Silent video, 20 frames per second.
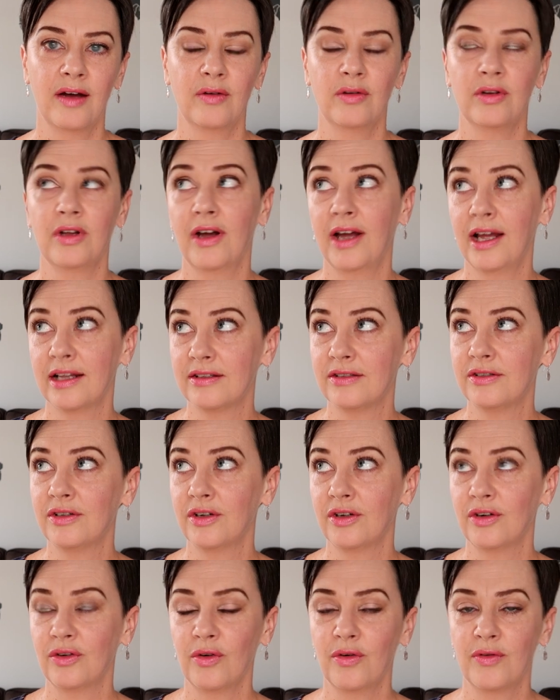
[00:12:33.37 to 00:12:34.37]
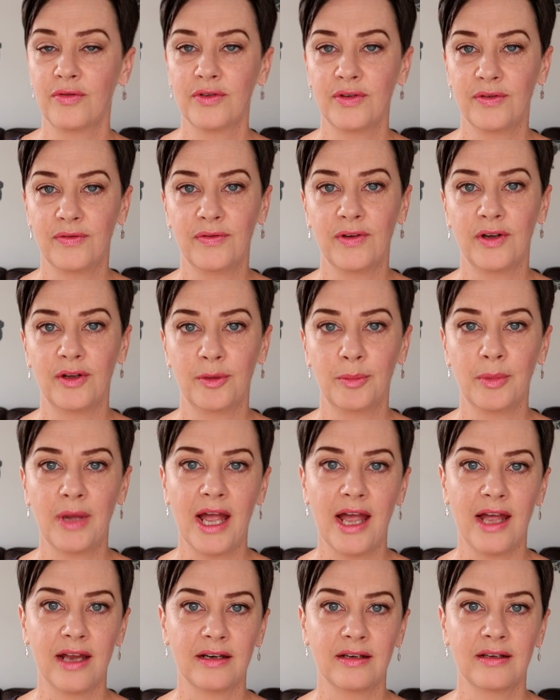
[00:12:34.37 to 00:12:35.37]
although I had to turn it off to film
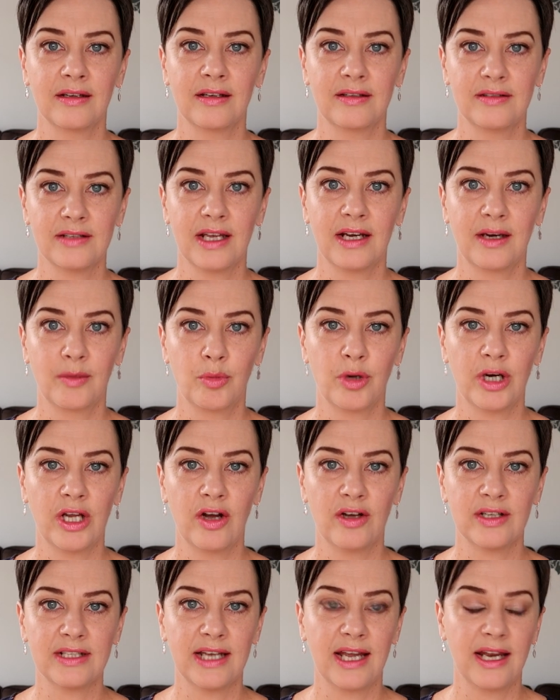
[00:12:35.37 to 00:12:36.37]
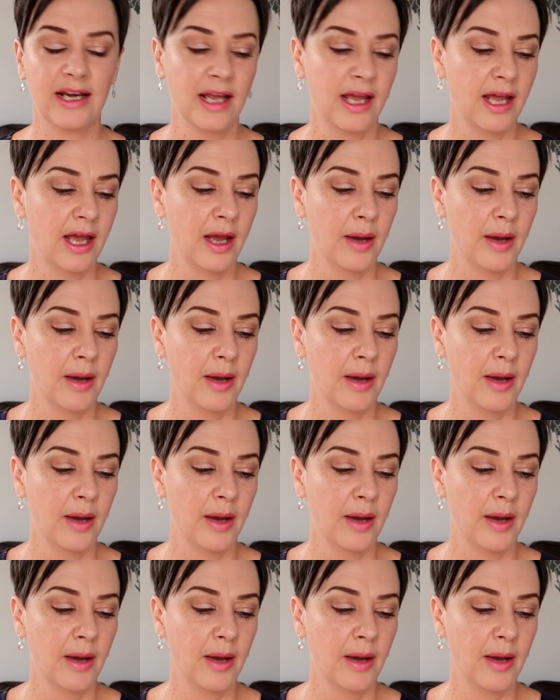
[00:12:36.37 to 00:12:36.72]
and it's getting pretty hot again.